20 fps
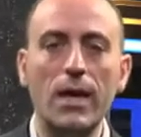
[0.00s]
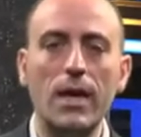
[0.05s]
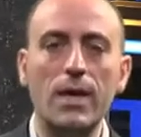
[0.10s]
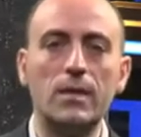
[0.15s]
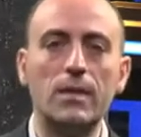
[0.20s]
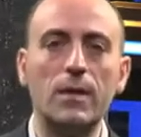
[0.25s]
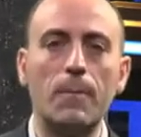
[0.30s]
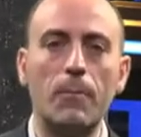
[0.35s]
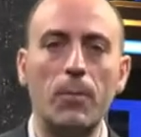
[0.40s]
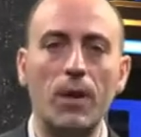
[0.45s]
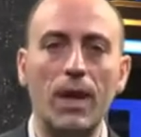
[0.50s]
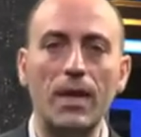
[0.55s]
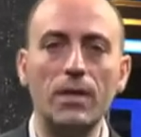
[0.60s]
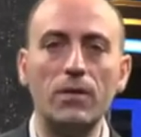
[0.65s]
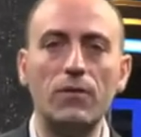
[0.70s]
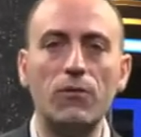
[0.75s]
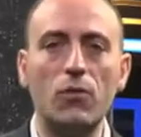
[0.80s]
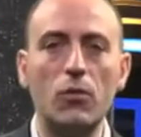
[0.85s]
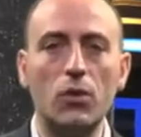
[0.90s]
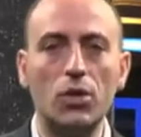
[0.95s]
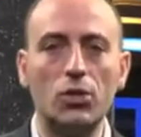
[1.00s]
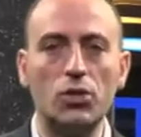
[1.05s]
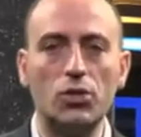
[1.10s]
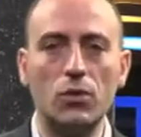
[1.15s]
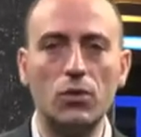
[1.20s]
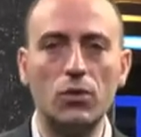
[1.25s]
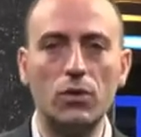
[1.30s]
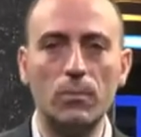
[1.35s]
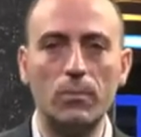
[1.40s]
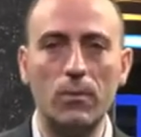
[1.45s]
is applied for a
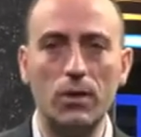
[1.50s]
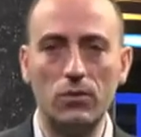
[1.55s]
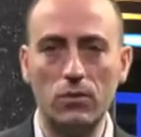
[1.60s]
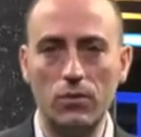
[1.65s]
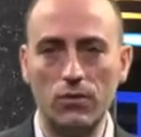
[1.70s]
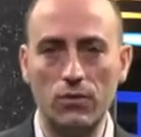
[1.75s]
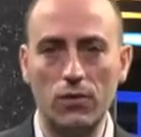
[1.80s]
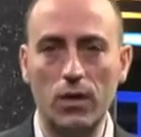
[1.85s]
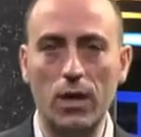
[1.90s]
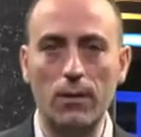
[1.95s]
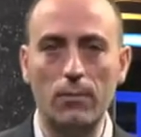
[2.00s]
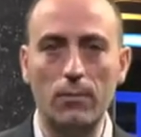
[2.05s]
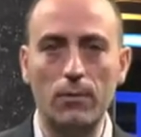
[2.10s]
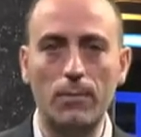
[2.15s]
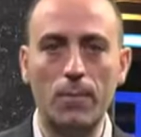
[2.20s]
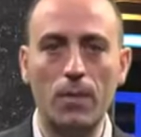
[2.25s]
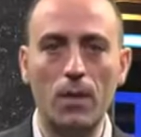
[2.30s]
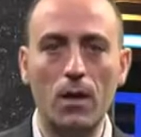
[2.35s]
short amount of time.